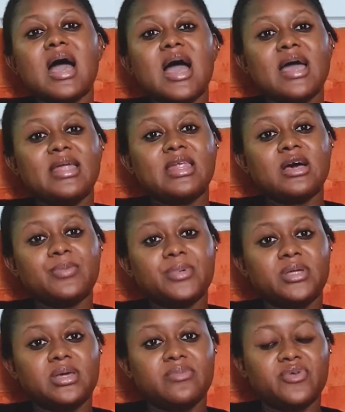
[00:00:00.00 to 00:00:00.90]
I now
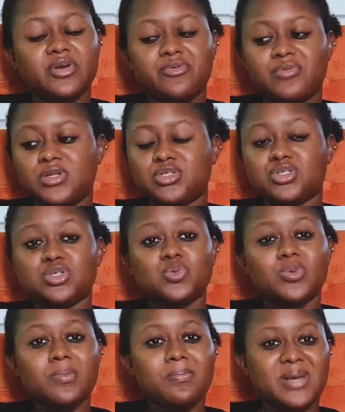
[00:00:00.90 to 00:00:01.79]
became very religious
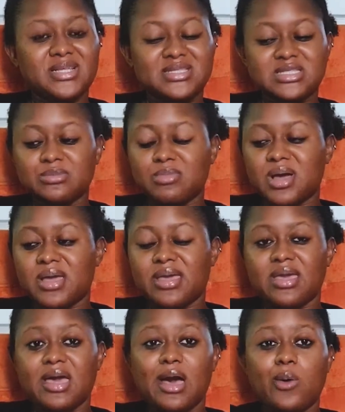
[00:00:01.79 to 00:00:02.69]
with matting my
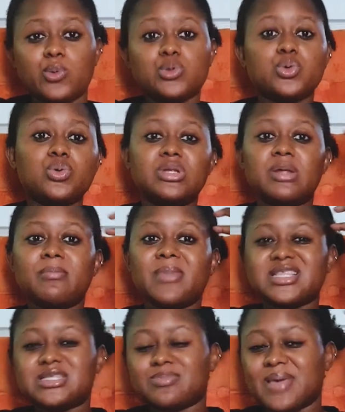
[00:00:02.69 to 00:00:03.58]
hair. I would only
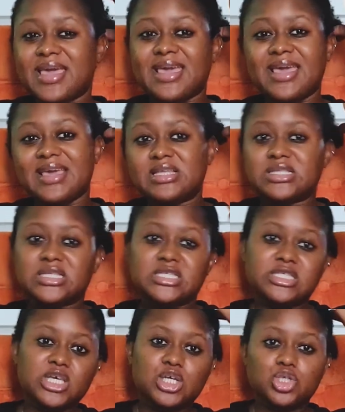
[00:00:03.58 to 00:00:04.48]
mat my hair in
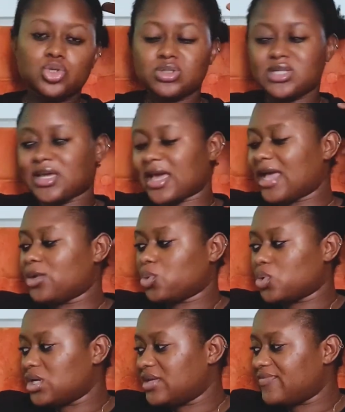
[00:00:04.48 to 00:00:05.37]
sections. Like I
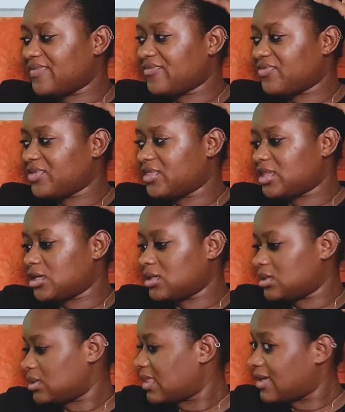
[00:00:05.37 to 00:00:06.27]
don't leave
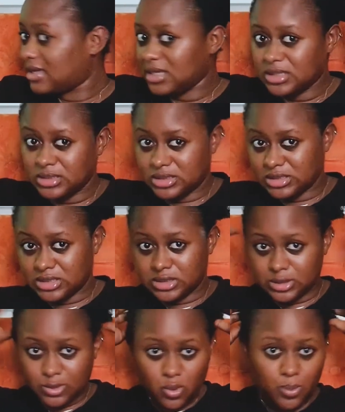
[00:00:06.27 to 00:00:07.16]
everything like in
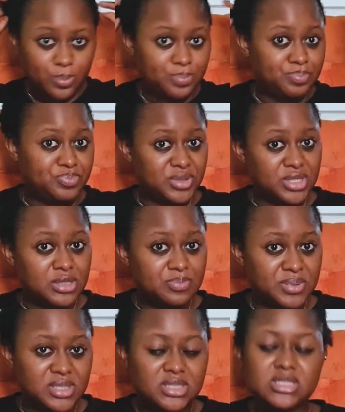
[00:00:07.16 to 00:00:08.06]
this big
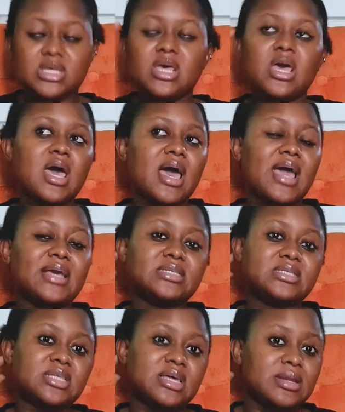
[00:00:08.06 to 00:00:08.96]
bit. I
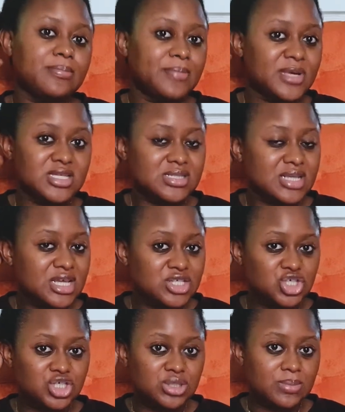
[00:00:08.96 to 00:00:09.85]
started
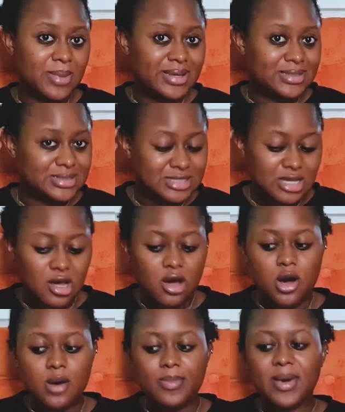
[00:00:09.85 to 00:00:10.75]
massaging my
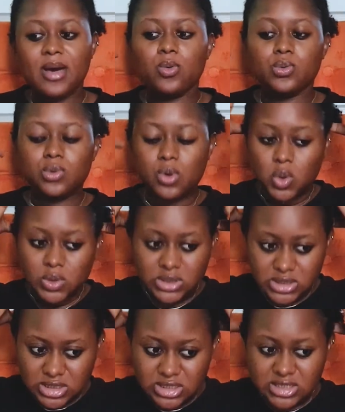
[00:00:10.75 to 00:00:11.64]
scalp. I will
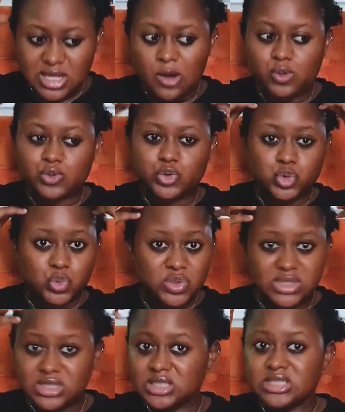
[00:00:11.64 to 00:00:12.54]
cut it, I will
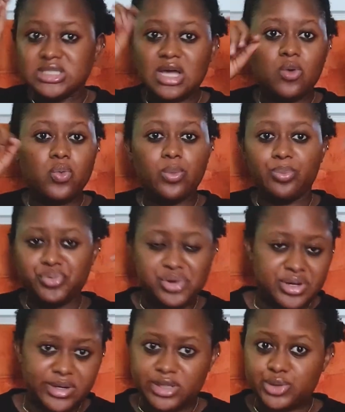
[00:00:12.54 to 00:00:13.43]
twist it, I will
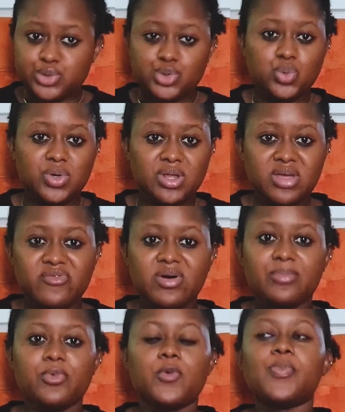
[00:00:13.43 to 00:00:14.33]
braid it, do
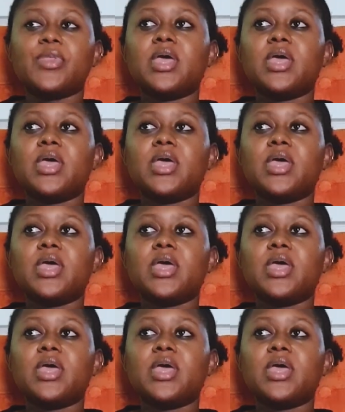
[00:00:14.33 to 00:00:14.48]
whatever, but